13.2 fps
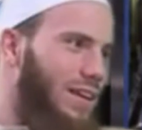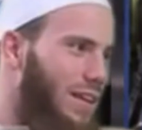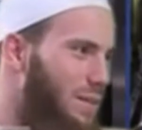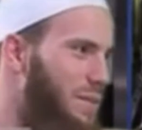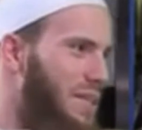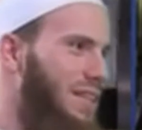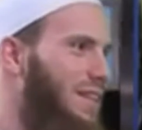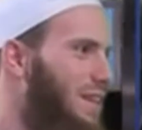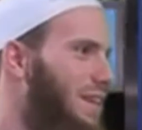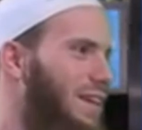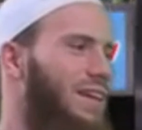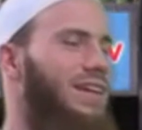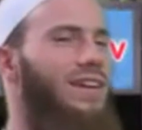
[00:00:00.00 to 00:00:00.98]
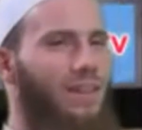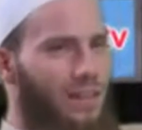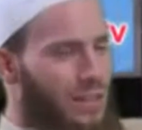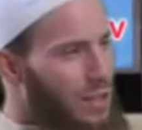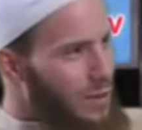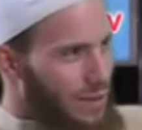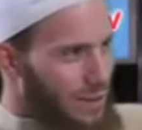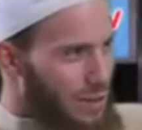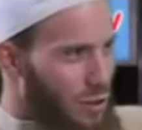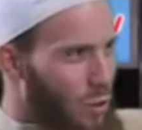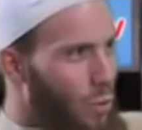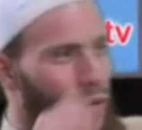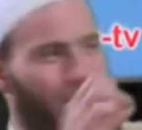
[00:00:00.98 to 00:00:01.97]
I mean,
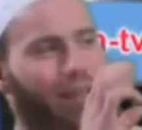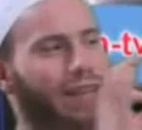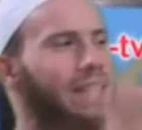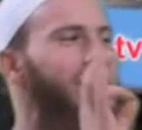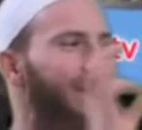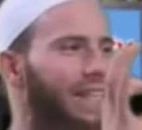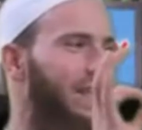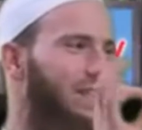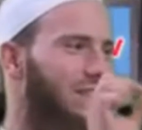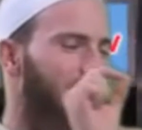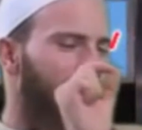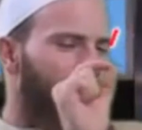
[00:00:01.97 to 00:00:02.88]
one of these things,